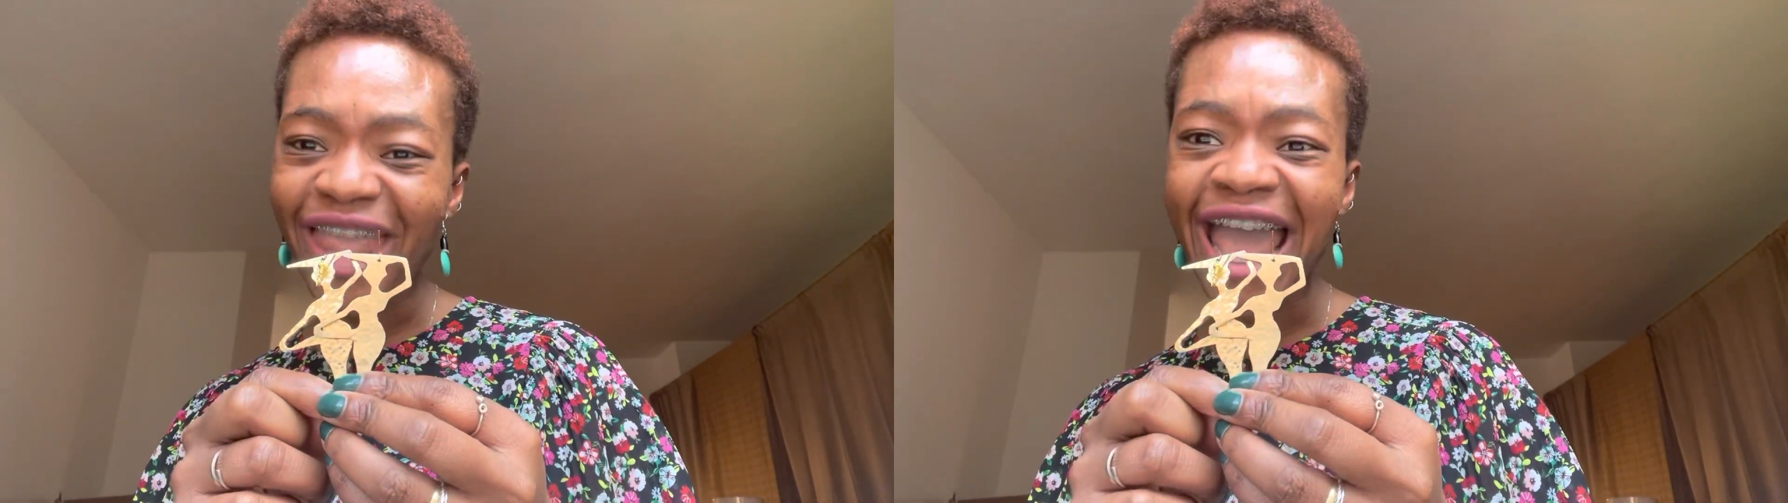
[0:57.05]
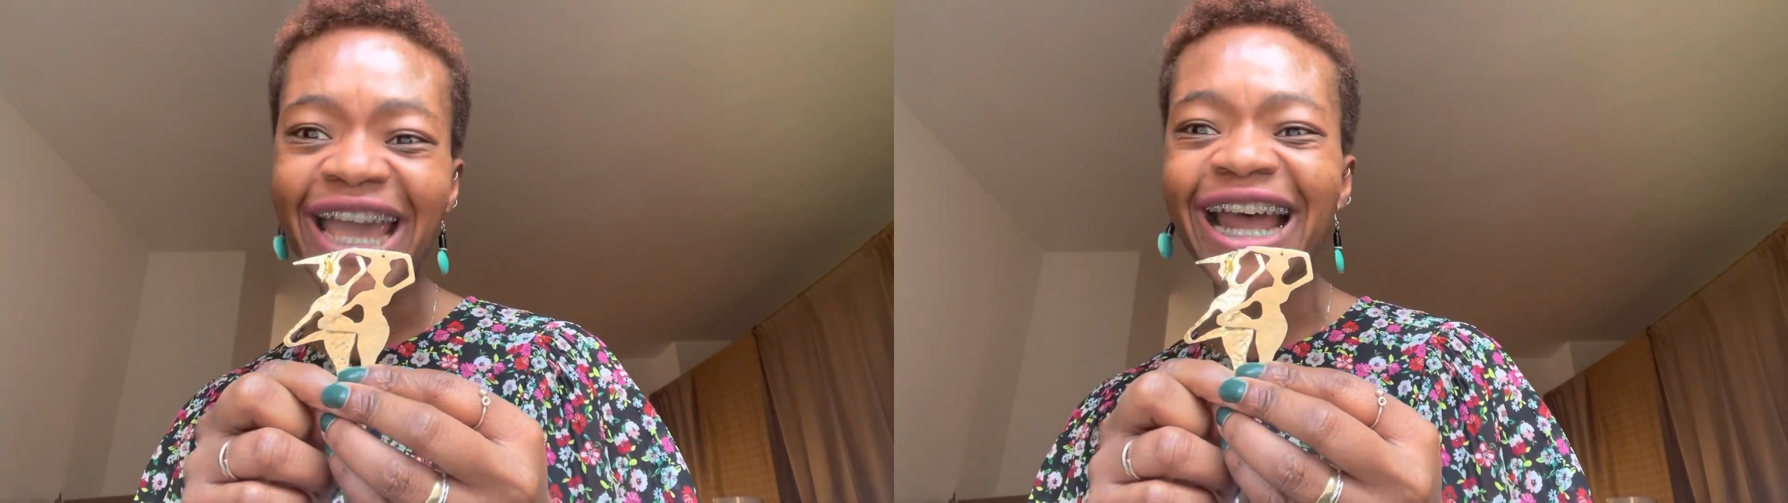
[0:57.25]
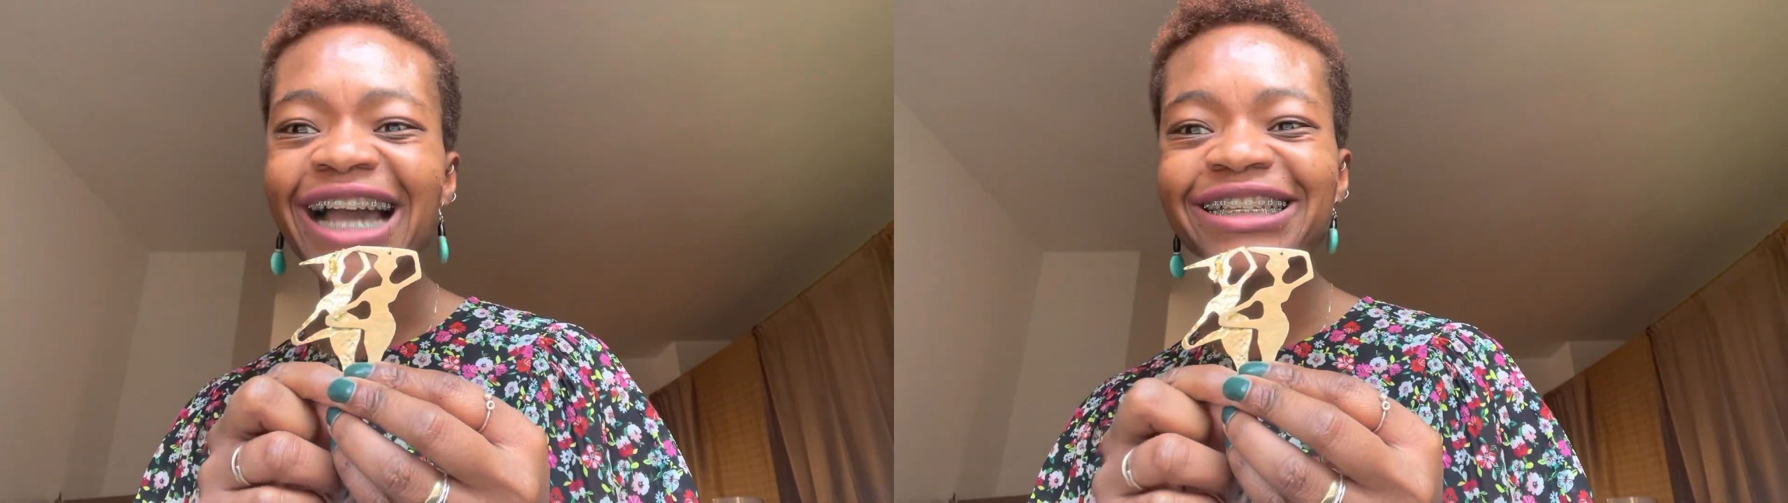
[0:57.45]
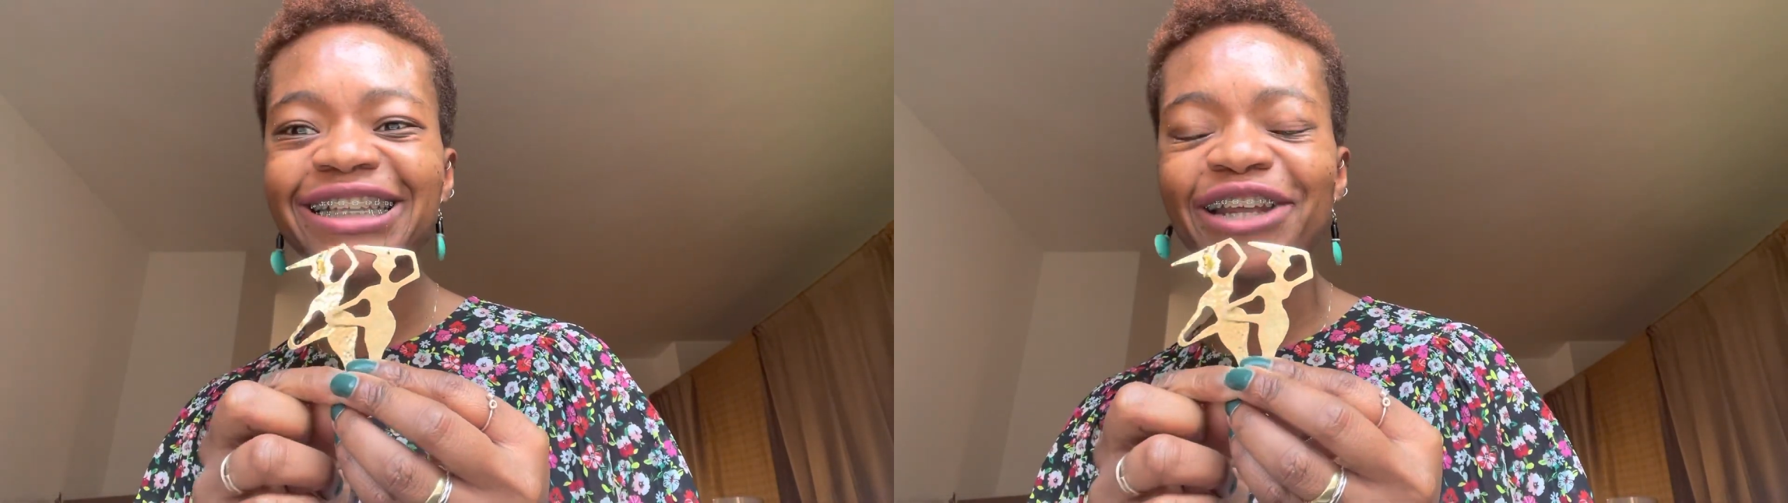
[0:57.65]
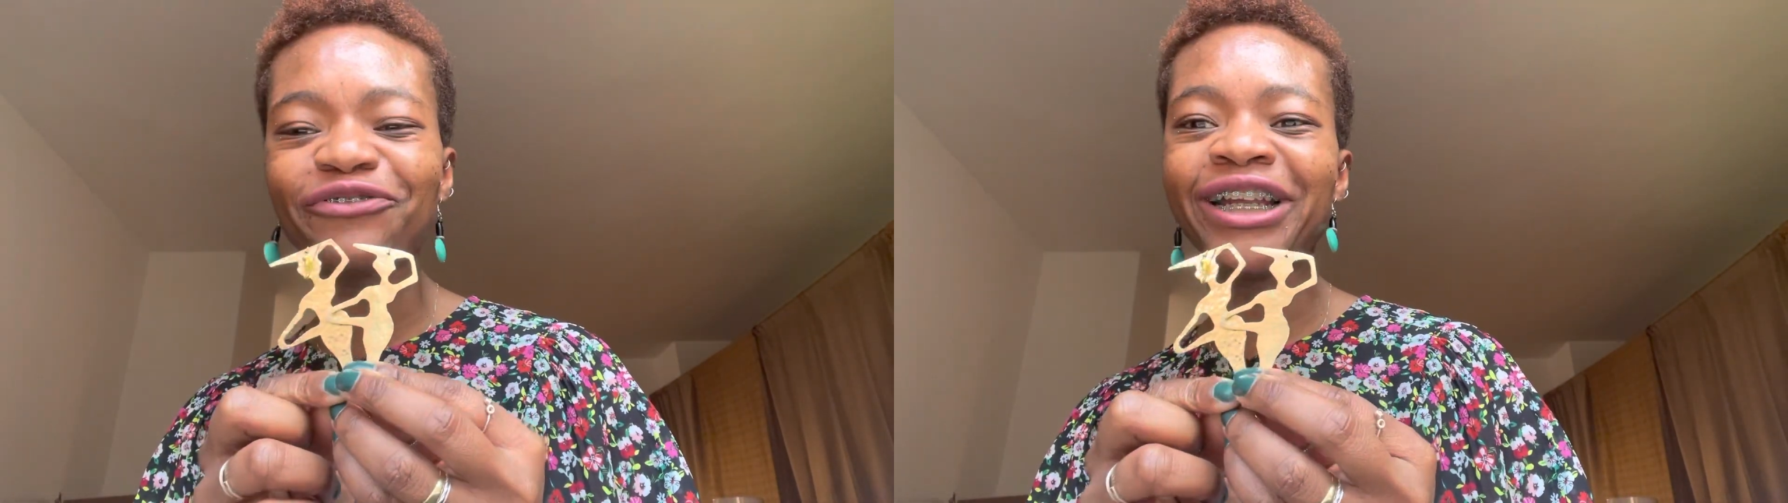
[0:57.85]
I
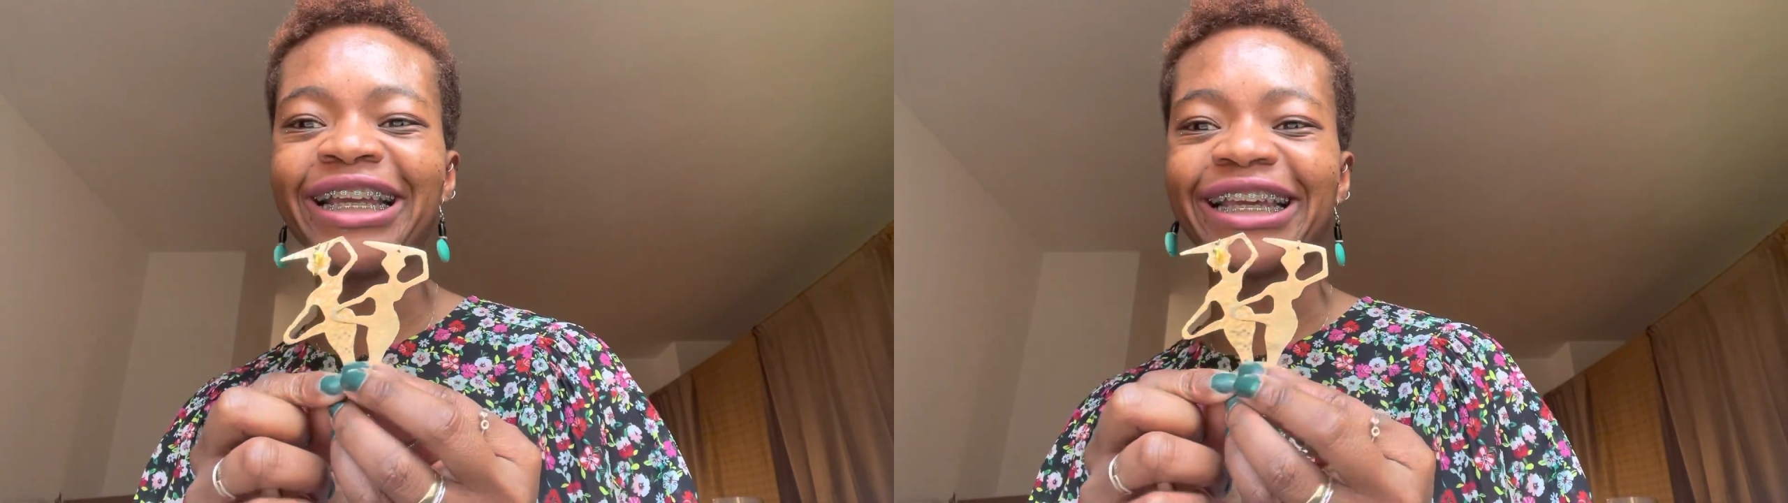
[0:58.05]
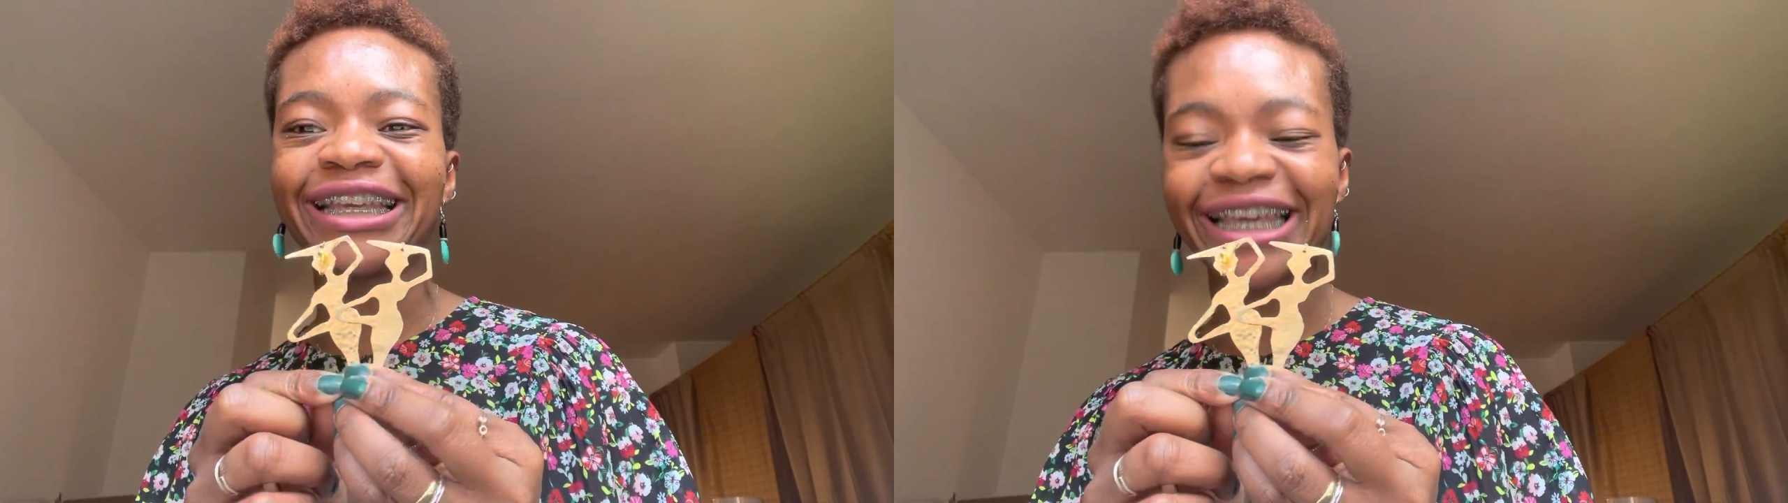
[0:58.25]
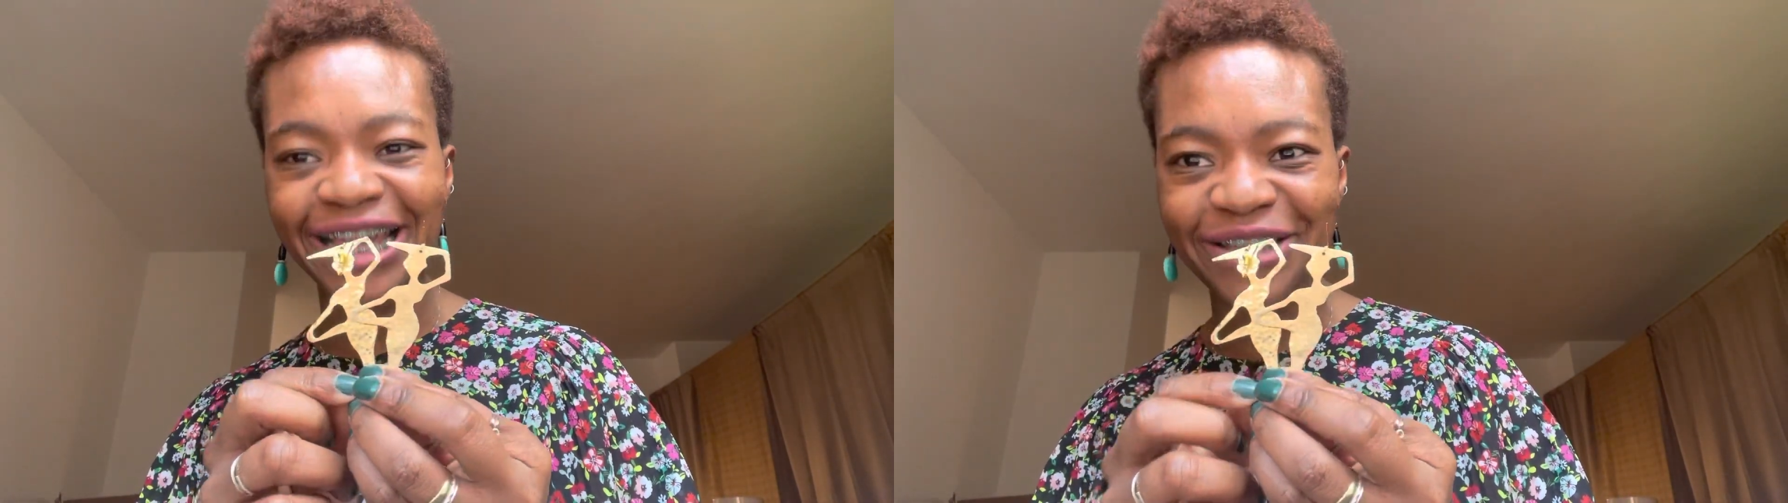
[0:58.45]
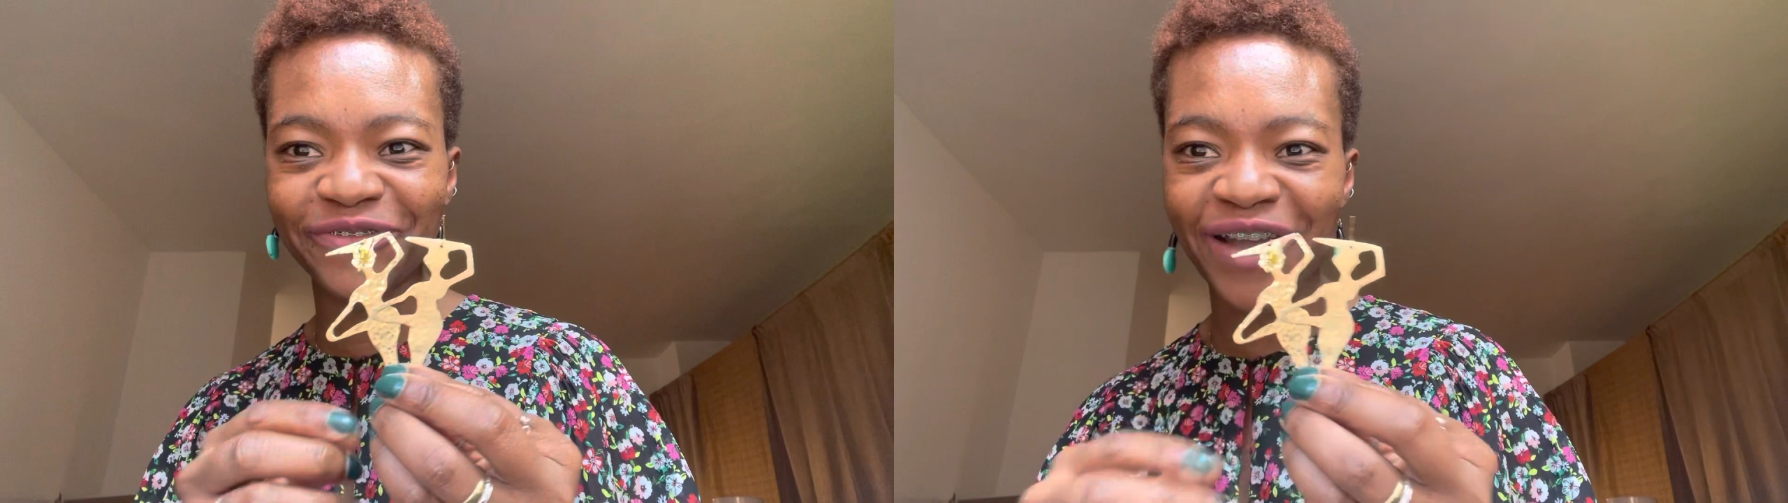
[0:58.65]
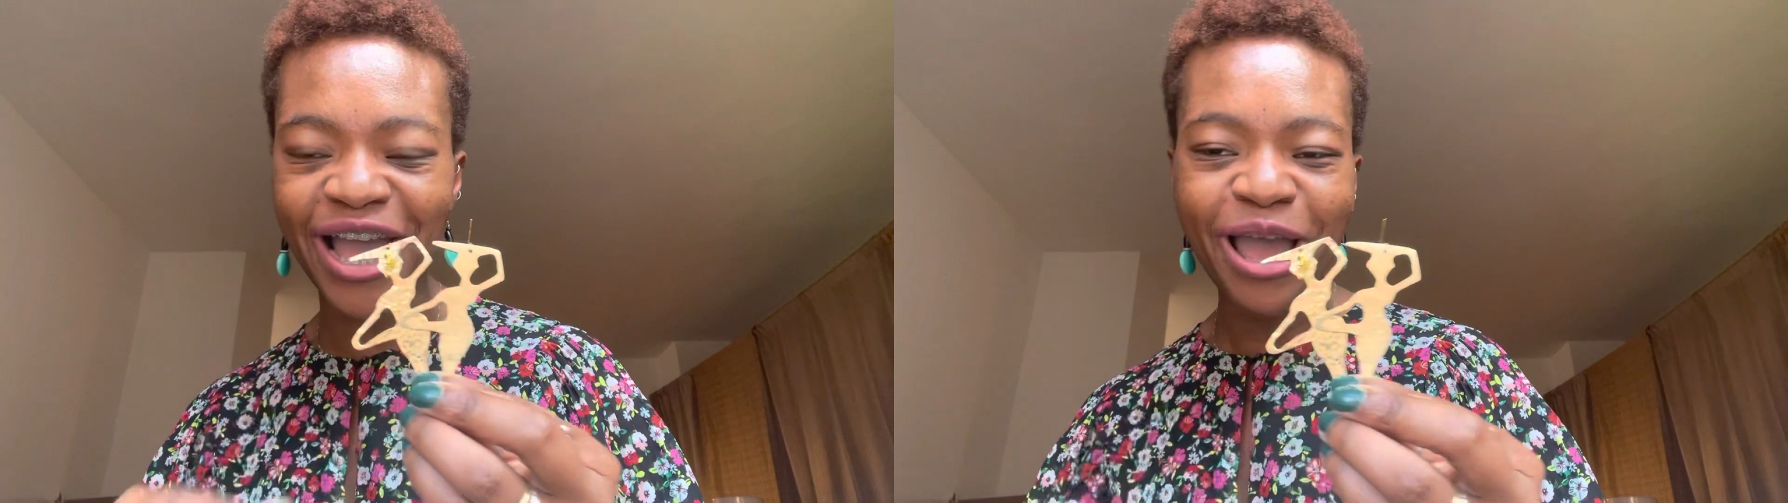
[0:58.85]
didn't really give